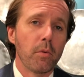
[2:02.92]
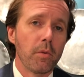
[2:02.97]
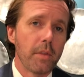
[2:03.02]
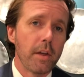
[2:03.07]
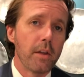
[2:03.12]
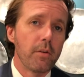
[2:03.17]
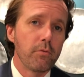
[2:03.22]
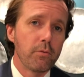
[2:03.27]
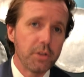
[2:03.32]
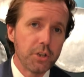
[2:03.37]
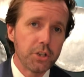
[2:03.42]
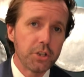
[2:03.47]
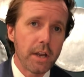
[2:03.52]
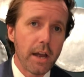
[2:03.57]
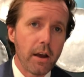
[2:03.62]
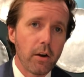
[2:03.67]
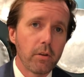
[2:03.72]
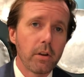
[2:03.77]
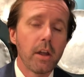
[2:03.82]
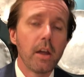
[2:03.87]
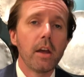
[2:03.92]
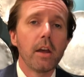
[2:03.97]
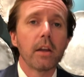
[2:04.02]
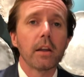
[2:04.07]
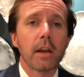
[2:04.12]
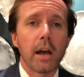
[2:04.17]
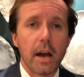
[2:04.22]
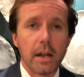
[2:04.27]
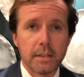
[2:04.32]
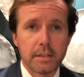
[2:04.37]
will then reach out,
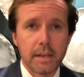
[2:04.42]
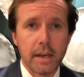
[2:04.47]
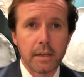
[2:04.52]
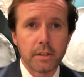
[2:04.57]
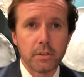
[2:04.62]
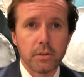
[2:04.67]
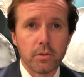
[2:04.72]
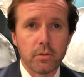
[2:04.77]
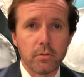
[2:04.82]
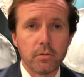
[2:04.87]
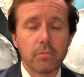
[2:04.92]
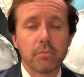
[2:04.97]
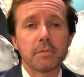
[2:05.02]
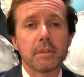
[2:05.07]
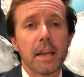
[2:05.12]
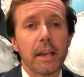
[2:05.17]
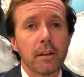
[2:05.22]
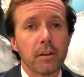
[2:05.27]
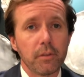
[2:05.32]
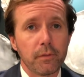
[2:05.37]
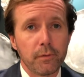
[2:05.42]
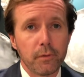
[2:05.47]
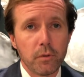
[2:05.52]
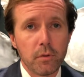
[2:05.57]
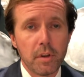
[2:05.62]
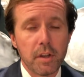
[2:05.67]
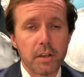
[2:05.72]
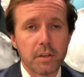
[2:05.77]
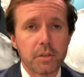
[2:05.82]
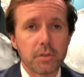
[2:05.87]
contact you, take your
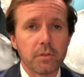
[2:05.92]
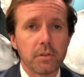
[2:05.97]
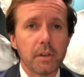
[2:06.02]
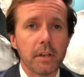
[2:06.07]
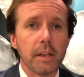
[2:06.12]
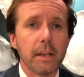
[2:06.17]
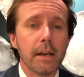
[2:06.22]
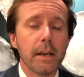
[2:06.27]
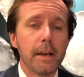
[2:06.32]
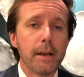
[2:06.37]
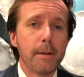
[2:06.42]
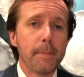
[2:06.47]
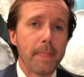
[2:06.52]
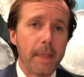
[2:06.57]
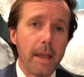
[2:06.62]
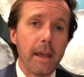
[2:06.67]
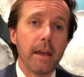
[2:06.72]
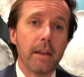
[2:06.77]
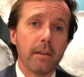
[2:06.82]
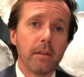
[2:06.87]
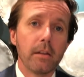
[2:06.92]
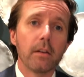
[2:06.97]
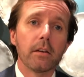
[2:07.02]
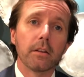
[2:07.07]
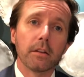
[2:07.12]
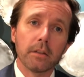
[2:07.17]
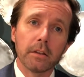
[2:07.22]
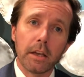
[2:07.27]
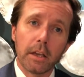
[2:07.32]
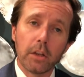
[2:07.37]
food history, and
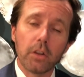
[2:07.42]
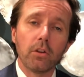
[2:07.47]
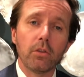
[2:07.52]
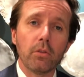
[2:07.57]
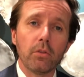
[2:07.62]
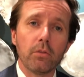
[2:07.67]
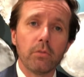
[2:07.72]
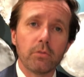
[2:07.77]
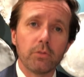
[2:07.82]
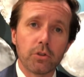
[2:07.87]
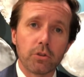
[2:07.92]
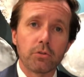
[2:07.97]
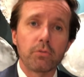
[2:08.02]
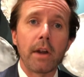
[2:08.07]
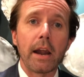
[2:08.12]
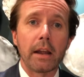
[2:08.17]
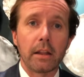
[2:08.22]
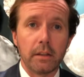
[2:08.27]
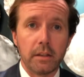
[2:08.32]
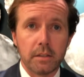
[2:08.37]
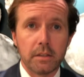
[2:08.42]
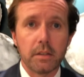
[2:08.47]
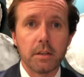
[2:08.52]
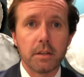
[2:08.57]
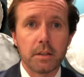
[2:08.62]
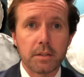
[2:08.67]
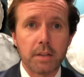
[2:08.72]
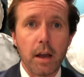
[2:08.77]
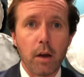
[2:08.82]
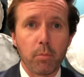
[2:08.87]
link you directly to
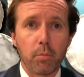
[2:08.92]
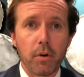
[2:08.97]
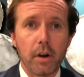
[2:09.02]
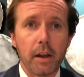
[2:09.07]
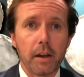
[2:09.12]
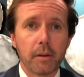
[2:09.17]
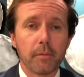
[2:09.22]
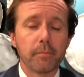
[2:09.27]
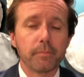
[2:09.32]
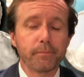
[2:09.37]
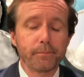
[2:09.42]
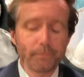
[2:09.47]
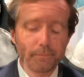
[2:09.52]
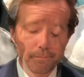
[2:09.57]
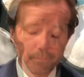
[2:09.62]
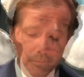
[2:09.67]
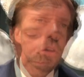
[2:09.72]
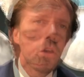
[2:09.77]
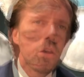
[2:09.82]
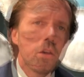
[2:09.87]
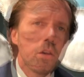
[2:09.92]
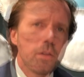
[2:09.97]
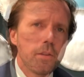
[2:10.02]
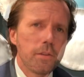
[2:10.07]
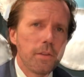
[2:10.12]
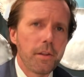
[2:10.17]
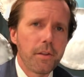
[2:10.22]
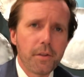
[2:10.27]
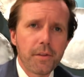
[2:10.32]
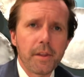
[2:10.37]
this outbreak.
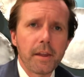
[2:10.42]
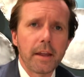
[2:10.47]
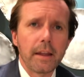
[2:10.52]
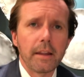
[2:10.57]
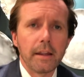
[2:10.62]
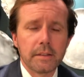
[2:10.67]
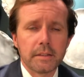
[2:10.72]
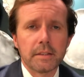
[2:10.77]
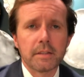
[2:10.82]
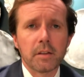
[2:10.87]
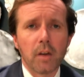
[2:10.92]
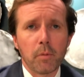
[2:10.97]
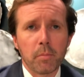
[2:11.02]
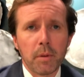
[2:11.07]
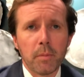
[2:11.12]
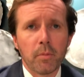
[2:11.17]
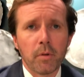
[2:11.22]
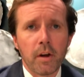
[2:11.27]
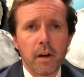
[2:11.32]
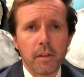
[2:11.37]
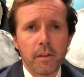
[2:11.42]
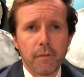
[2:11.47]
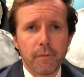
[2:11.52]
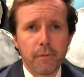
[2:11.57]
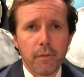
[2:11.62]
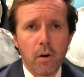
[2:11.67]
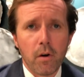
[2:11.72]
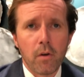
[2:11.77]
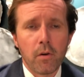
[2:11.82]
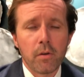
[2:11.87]
The other thing I like to tell people on the
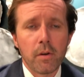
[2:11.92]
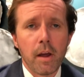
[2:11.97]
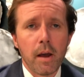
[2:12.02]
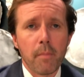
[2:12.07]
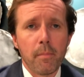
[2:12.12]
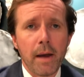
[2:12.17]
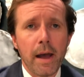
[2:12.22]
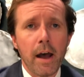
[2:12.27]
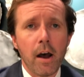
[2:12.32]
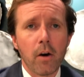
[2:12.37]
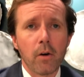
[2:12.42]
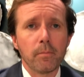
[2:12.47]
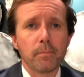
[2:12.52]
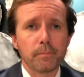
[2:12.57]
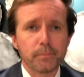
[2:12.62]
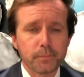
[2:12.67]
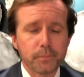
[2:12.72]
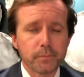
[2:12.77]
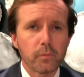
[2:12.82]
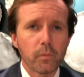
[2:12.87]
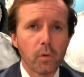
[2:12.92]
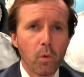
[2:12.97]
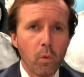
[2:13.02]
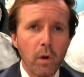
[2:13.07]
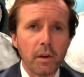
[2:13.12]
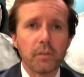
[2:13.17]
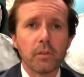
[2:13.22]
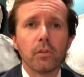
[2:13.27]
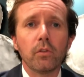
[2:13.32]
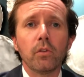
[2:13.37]
phone about
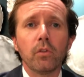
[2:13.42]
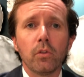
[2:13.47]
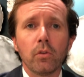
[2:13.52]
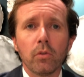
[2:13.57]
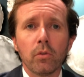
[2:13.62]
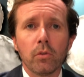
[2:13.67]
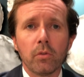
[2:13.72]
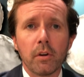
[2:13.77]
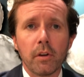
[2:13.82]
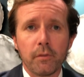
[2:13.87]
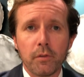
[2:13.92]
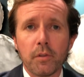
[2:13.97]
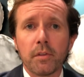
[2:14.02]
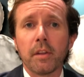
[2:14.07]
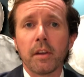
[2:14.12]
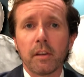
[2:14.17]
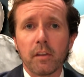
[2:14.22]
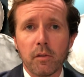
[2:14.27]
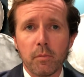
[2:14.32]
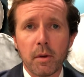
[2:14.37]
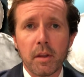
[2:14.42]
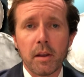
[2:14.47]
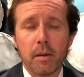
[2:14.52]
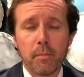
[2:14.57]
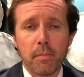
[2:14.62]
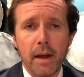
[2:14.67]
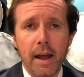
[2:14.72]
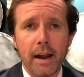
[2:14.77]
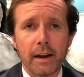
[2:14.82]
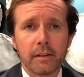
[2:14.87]
what to do if you think you've been
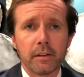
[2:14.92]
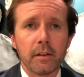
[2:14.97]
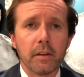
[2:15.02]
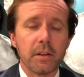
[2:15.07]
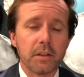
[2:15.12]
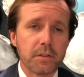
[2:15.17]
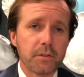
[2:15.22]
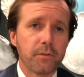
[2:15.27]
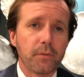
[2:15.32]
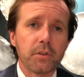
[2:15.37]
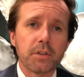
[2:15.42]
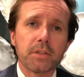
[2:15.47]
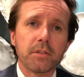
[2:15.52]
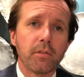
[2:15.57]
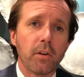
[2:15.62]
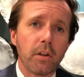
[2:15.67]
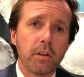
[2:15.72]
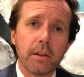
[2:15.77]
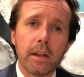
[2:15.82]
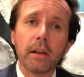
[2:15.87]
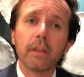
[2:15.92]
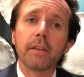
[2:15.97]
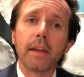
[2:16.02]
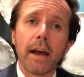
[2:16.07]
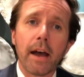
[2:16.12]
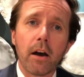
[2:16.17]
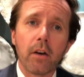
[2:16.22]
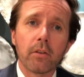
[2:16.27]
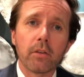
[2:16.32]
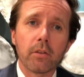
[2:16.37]
impacted is, first of all, nail
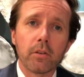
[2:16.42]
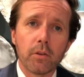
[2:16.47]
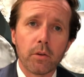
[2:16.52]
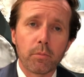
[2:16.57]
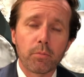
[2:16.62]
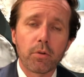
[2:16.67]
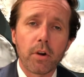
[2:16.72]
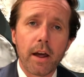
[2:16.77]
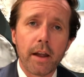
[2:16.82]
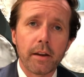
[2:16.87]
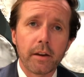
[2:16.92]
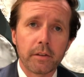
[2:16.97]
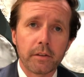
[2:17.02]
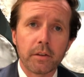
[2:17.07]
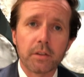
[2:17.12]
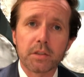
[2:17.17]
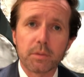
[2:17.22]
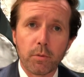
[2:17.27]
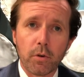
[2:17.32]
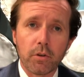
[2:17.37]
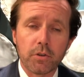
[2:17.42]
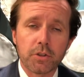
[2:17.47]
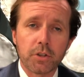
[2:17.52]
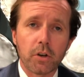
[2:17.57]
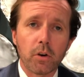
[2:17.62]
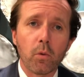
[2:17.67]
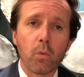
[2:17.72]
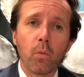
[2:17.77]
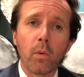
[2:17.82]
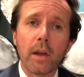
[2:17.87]
down your product
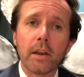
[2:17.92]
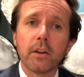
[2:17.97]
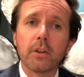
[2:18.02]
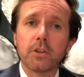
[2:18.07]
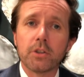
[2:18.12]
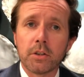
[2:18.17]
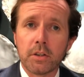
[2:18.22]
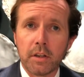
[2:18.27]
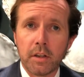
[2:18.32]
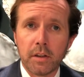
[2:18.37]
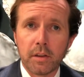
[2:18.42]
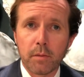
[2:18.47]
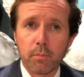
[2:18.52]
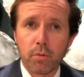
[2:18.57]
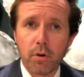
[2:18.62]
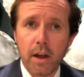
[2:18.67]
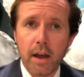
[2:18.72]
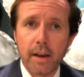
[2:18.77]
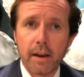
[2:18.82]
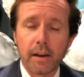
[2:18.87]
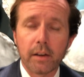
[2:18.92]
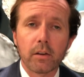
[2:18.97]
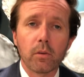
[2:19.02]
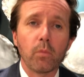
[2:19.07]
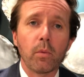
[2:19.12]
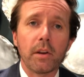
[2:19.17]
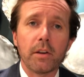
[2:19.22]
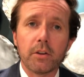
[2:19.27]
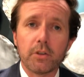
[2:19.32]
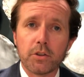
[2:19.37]
exposure. When did you eat the product?
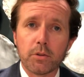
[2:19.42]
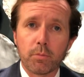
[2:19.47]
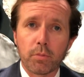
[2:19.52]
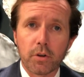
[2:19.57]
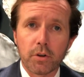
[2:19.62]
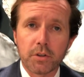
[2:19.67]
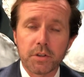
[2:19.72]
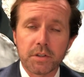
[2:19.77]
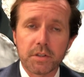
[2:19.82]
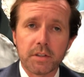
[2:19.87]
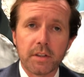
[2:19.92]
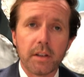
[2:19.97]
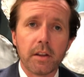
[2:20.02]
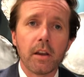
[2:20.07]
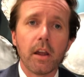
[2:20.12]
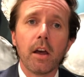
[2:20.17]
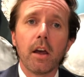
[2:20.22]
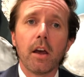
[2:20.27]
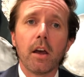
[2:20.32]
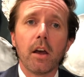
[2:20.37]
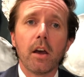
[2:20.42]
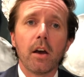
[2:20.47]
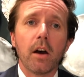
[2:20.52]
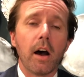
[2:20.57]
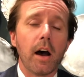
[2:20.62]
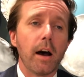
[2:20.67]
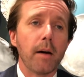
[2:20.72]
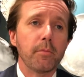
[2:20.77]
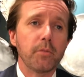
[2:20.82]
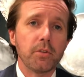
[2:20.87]
When did you purchase it?
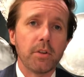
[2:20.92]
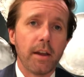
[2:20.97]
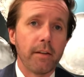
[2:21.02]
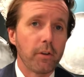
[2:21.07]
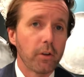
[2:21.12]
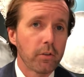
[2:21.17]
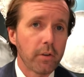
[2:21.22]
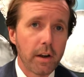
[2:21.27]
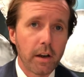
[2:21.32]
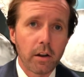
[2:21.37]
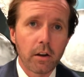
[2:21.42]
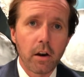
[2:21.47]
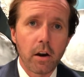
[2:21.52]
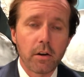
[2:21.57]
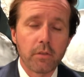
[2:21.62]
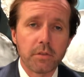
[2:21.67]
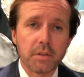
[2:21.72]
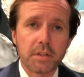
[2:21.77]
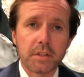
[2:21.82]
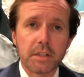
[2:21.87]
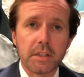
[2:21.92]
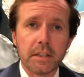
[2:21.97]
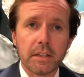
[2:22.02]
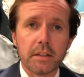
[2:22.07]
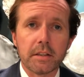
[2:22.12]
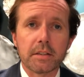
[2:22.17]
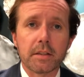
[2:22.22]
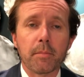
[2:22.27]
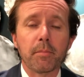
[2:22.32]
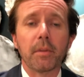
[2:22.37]
Do you have a credit card
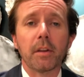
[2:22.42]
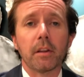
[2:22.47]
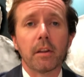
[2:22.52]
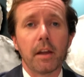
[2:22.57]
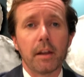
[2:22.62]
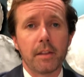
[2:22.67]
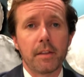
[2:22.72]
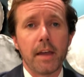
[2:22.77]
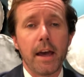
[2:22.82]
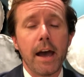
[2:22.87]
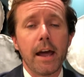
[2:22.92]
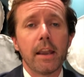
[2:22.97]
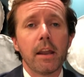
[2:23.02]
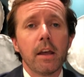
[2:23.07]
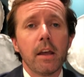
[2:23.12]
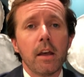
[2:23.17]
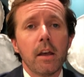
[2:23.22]
receipt? Something like that.